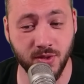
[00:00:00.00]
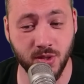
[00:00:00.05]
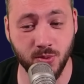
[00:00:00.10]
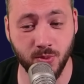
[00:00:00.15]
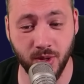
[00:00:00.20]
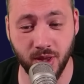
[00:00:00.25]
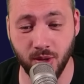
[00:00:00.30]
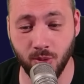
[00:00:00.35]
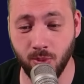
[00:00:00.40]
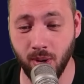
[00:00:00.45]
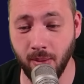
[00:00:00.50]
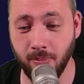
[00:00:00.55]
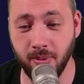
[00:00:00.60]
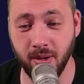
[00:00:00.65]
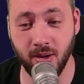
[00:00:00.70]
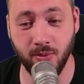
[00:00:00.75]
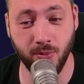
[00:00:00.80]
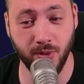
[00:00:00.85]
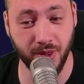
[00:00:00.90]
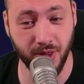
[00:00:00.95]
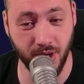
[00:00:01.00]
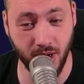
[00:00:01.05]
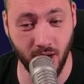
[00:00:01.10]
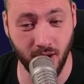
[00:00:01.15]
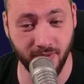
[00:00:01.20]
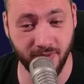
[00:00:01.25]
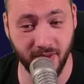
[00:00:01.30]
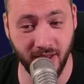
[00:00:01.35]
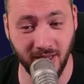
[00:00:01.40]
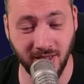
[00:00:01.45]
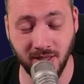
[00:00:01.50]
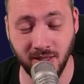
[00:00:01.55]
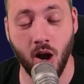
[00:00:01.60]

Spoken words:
with the weapon, and with the offhand.